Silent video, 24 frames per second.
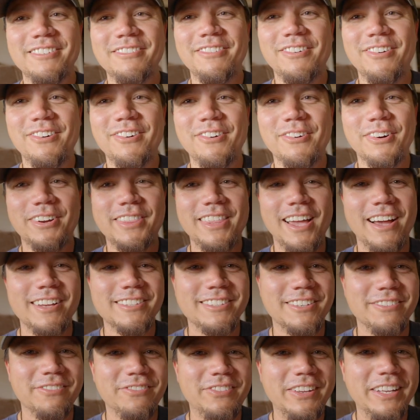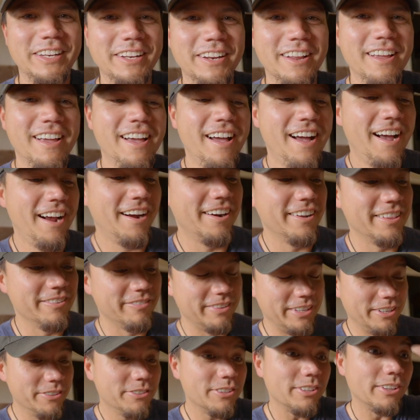4,000 feet higher than
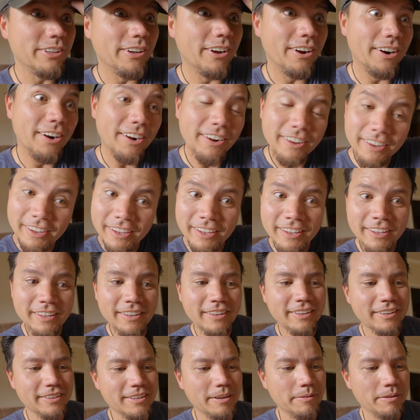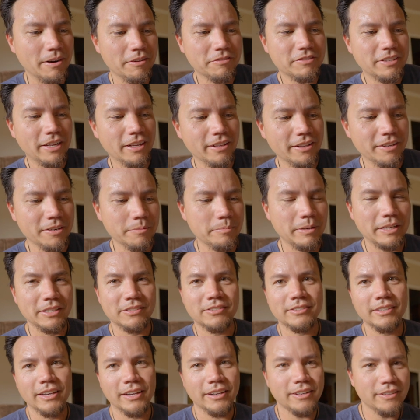we usually are. Coming off tail end of being
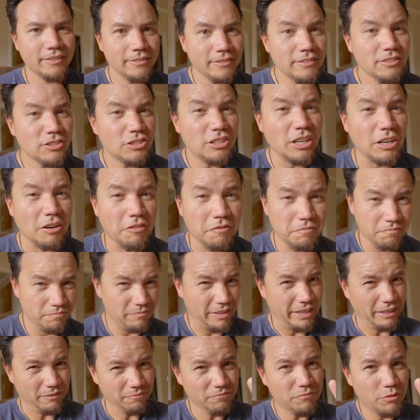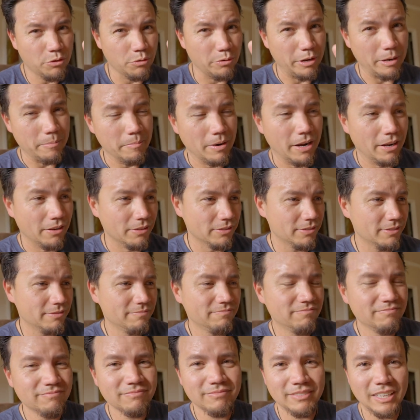sick. Just did a, like three miles.
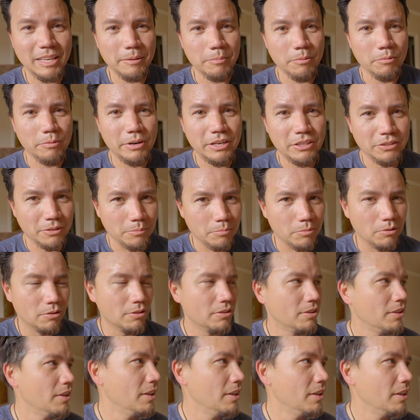Keep it reasonable.